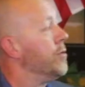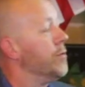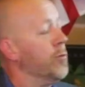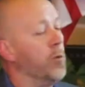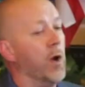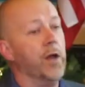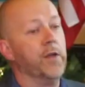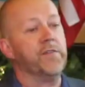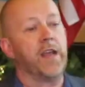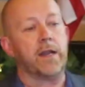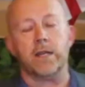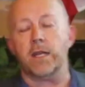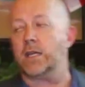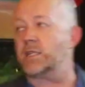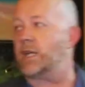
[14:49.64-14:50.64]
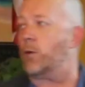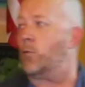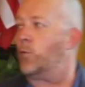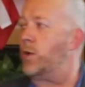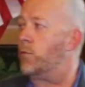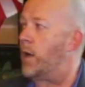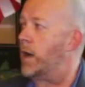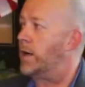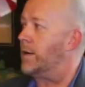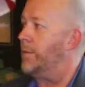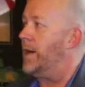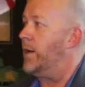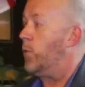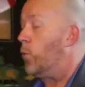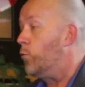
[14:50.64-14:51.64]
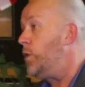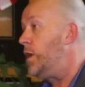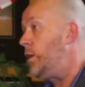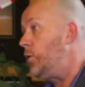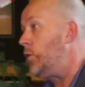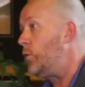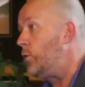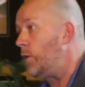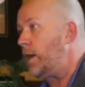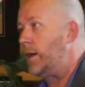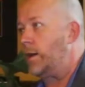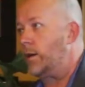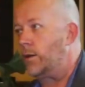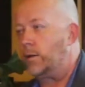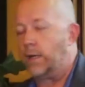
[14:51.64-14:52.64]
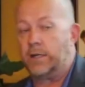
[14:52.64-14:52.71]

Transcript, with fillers: one of the techniques that we recommend, or we do here,